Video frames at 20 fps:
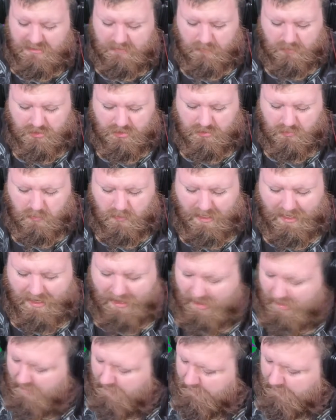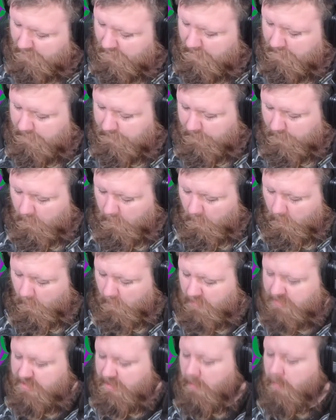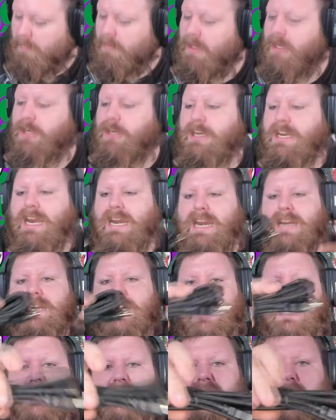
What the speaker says: which is what I have. Also, you got a nice